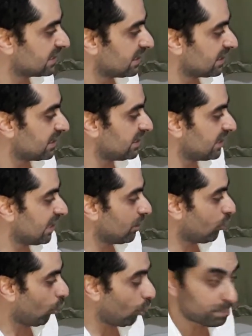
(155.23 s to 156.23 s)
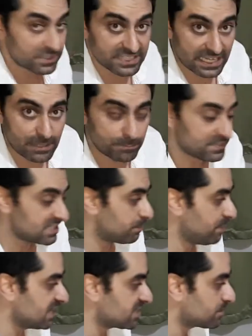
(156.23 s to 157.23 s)
he opened empty
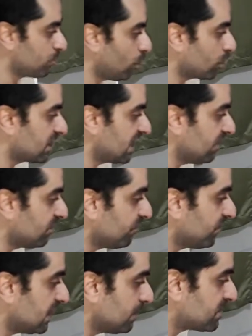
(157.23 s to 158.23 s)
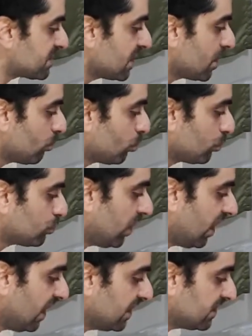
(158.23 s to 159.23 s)
space for Kevin Phillips, moved
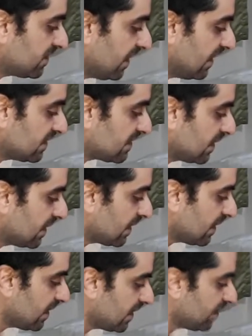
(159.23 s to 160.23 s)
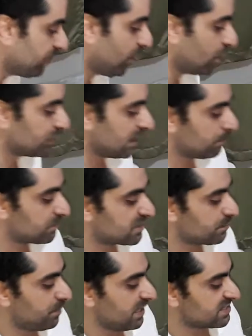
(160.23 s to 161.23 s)
higher, and he found empty
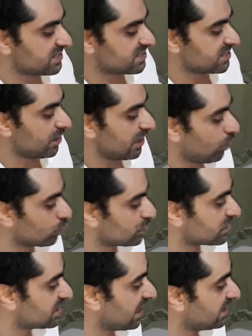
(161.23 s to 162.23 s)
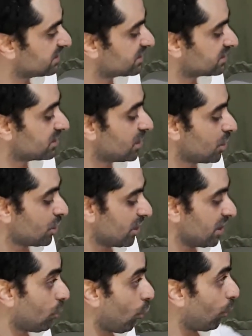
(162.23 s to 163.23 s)
spaces on the center
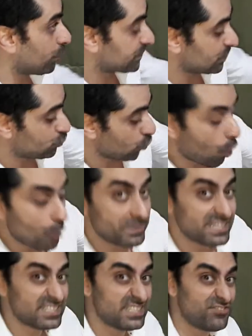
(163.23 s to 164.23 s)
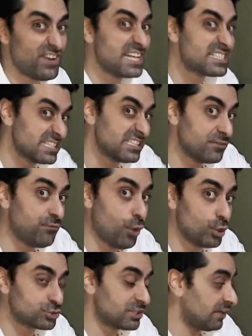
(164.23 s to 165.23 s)
of the German defense in the
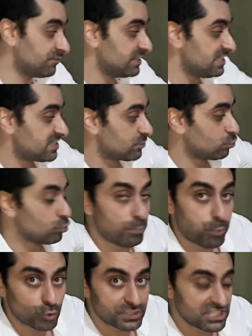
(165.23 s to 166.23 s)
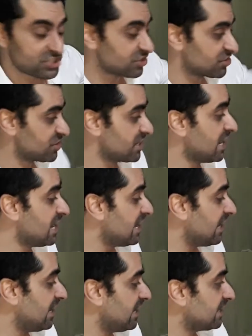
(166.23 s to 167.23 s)
first half, these two positions.
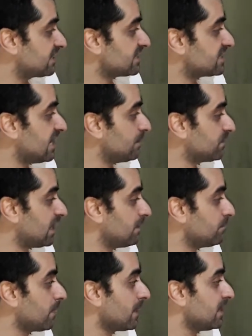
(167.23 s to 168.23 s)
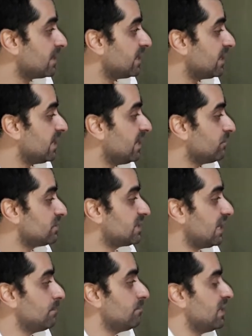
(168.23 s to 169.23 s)
At the same time, every
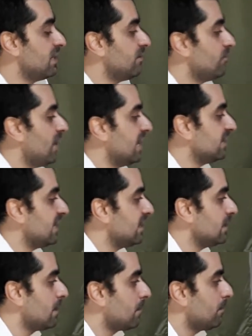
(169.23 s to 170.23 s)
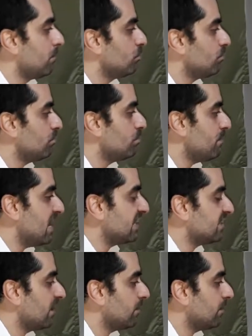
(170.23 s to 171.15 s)
time Werner made